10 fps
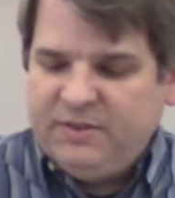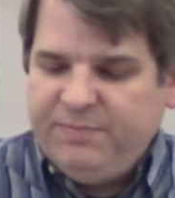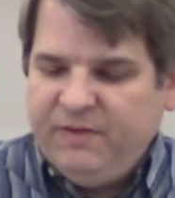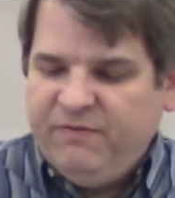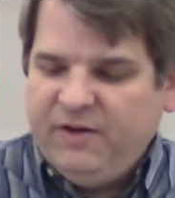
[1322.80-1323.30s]
have
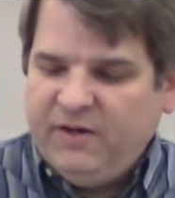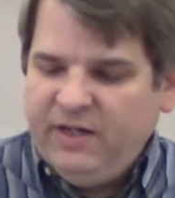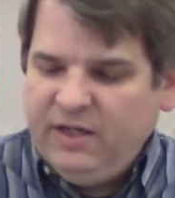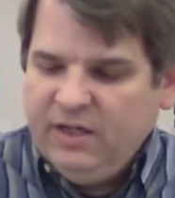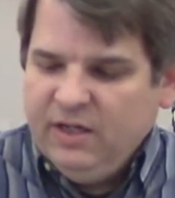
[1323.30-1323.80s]
been
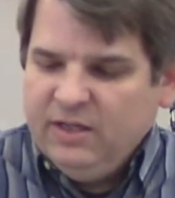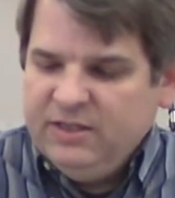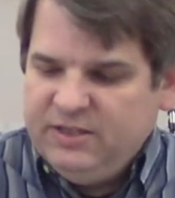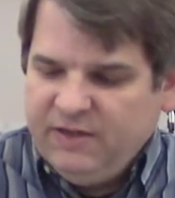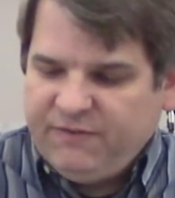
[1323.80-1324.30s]
very
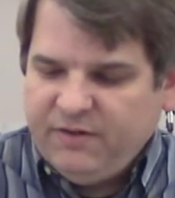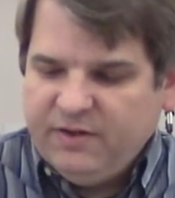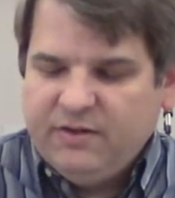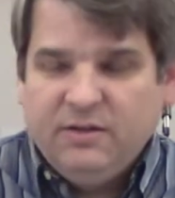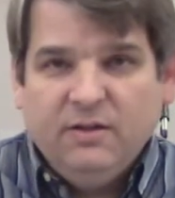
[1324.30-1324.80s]

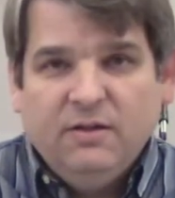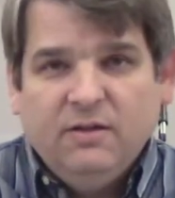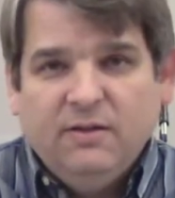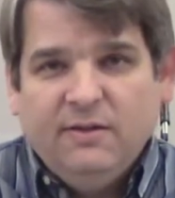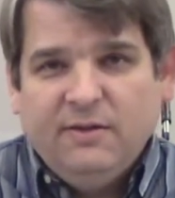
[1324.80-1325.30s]
different
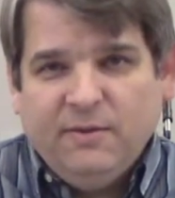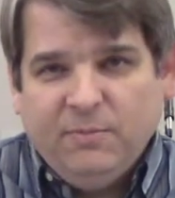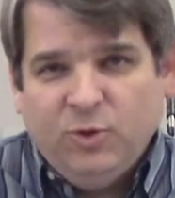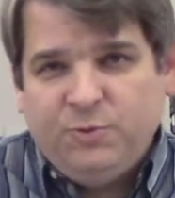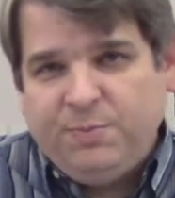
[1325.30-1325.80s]
than
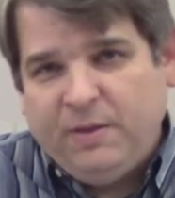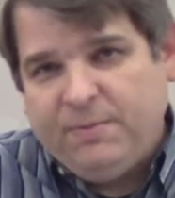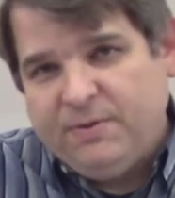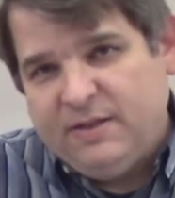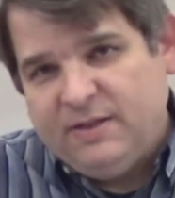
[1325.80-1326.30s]
most
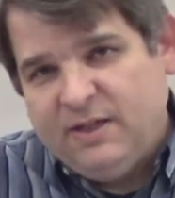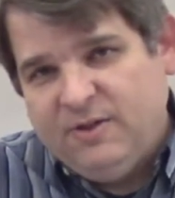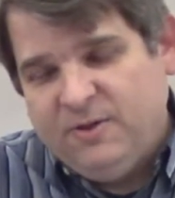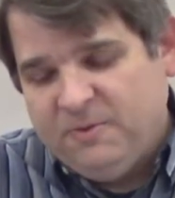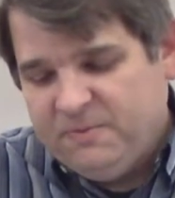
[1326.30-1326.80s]
people that they
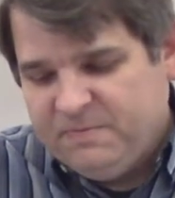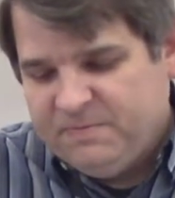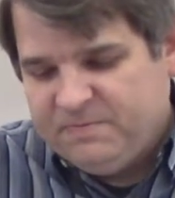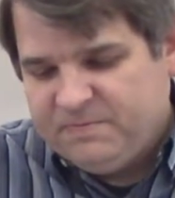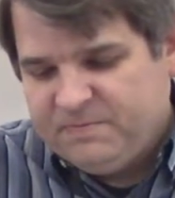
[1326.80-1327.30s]
knew.
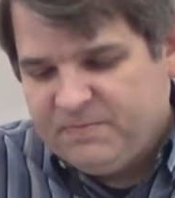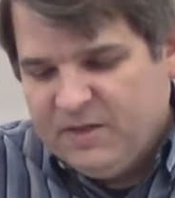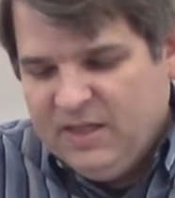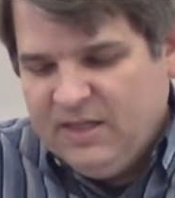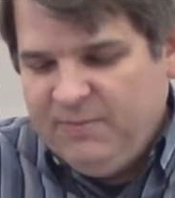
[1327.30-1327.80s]

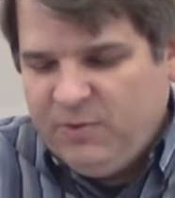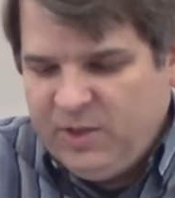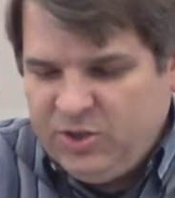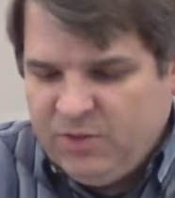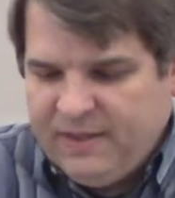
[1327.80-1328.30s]
Let me
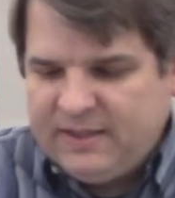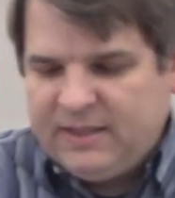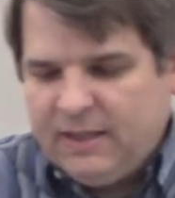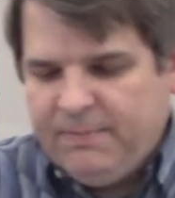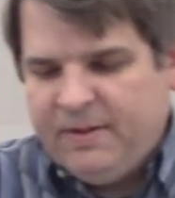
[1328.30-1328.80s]
read to you about the
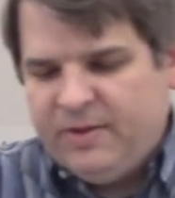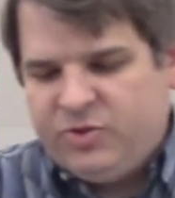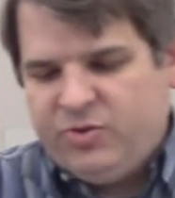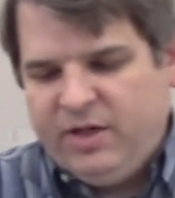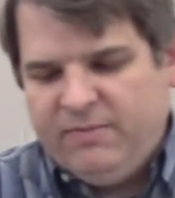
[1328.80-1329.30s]
cupbearer's
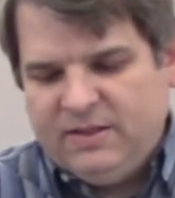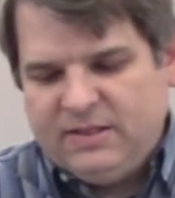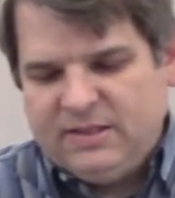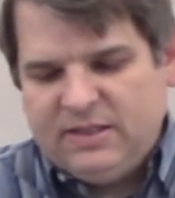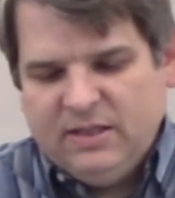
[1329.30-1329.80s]
dream. This
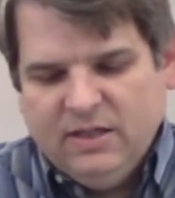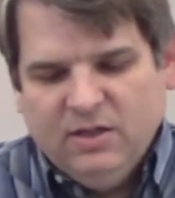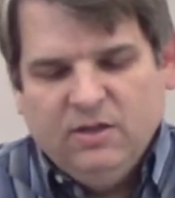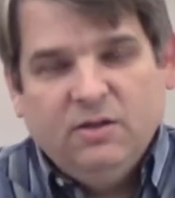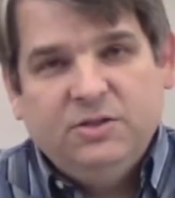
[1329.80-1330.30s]
is
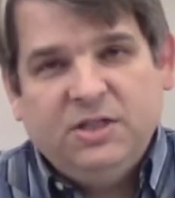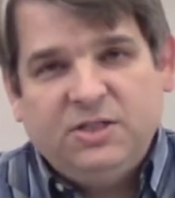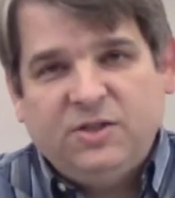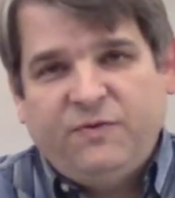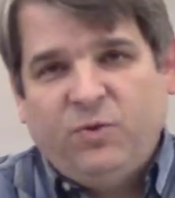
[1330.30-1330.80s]

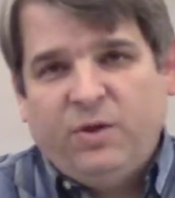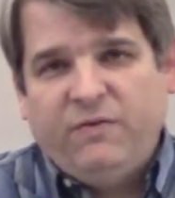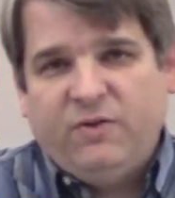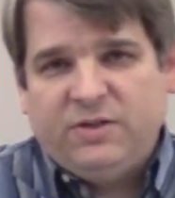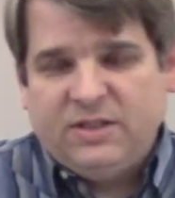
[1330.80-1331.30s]
Genesis 40
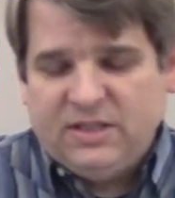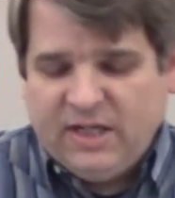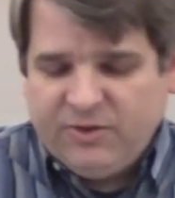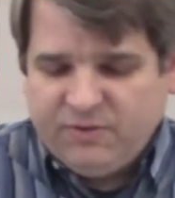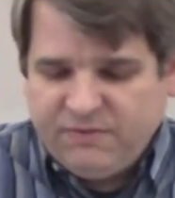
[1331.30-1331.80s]
verses
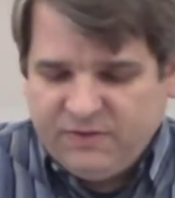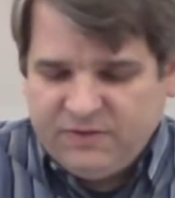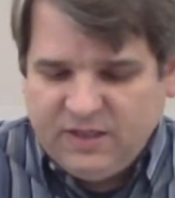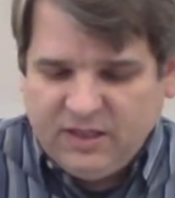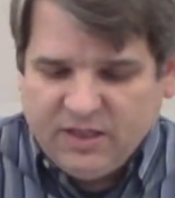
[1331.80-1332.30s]
9 through
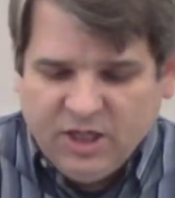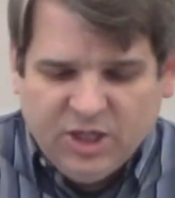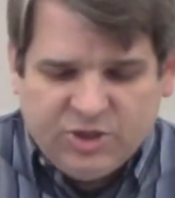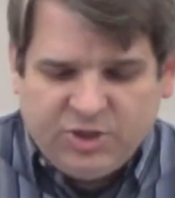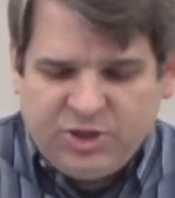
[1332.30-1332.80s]
15.
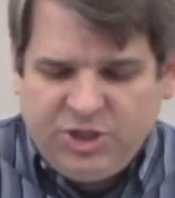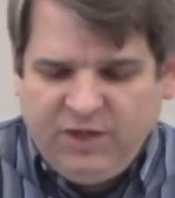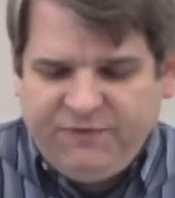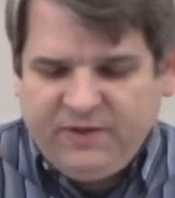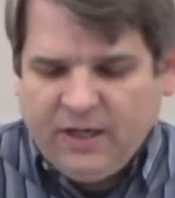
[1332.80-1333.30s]
So the
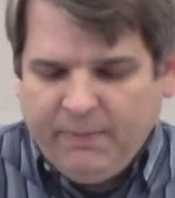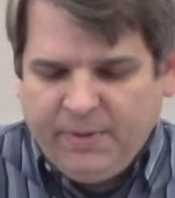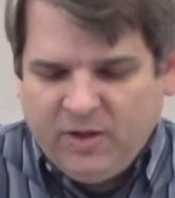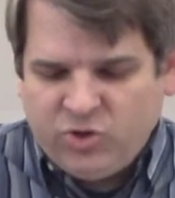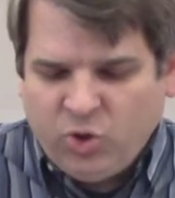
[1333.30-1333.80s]
chief
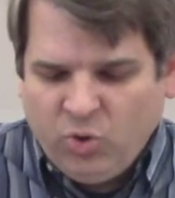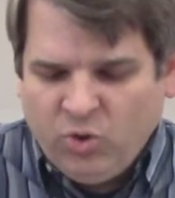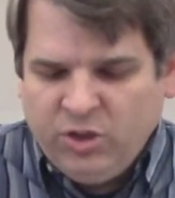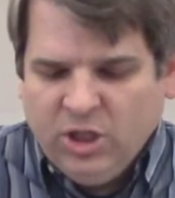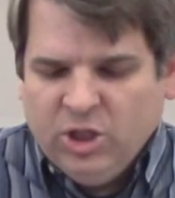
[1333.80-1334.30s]
cupbearer
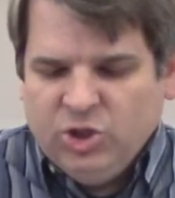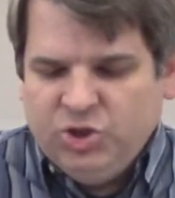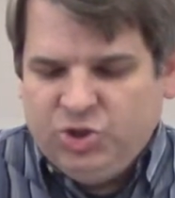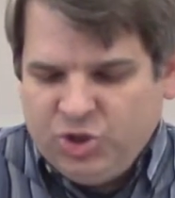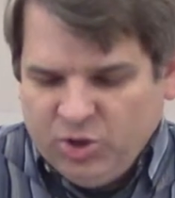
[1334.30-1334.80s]

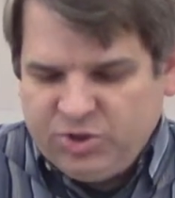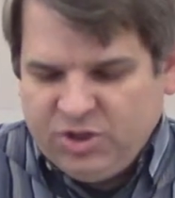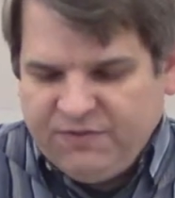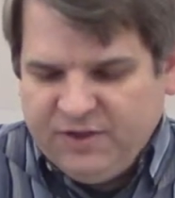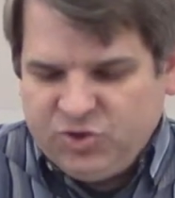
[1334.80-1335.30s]
told
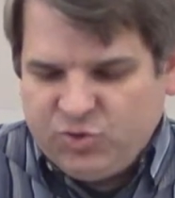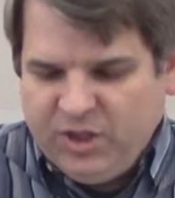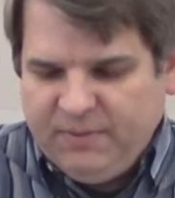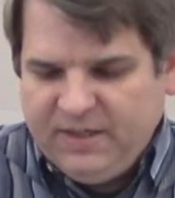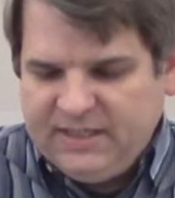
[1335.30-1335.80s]
Joseph his
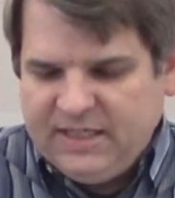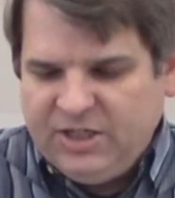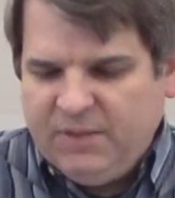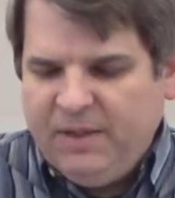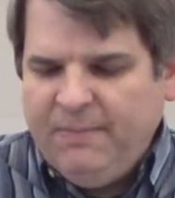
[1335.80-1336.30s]
dream and he said
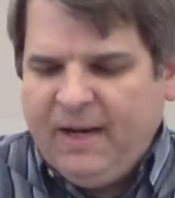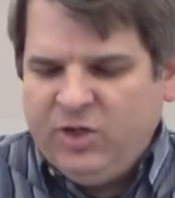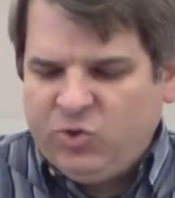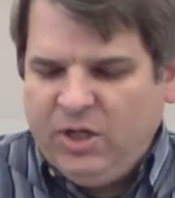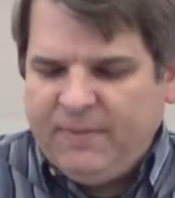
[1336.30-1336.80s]
to him, "In my
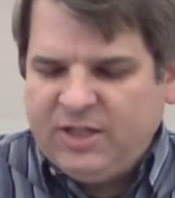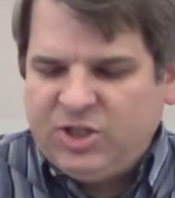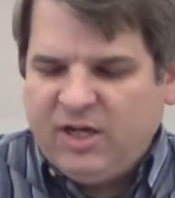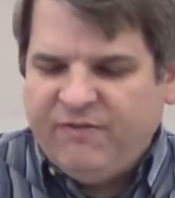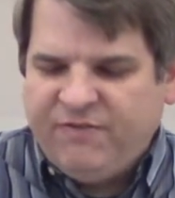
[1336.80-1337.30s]
dream I
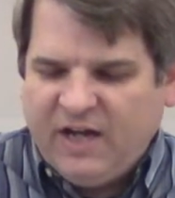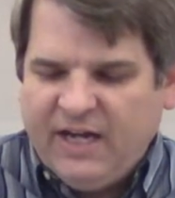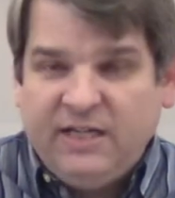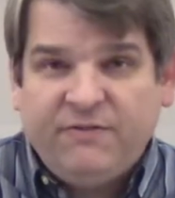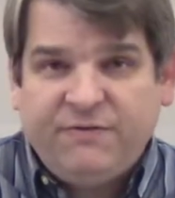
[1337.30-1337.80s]
saw a
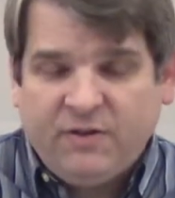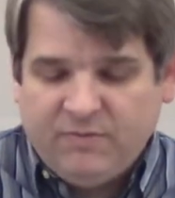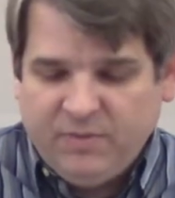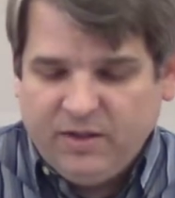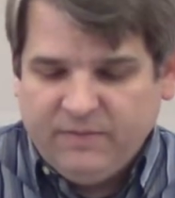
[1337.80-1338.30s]
vine in front of me